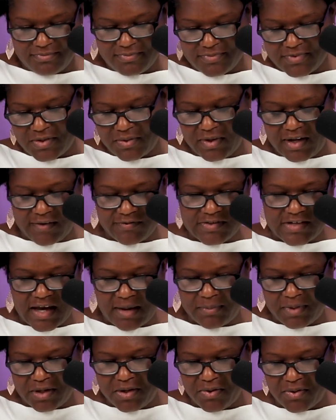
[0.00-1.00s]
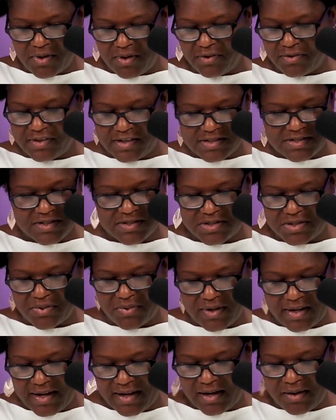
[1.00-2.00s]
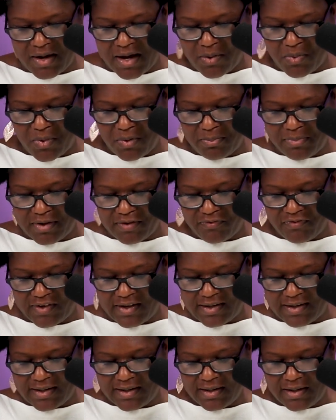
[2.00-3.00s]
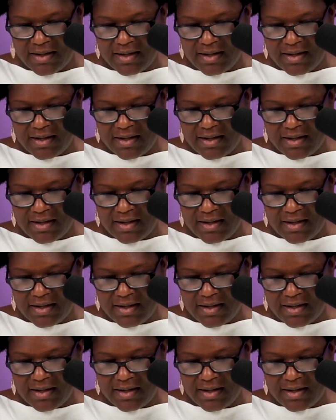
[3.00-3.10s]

don't have time to hear all of this, it's okay. I, I won't be offended.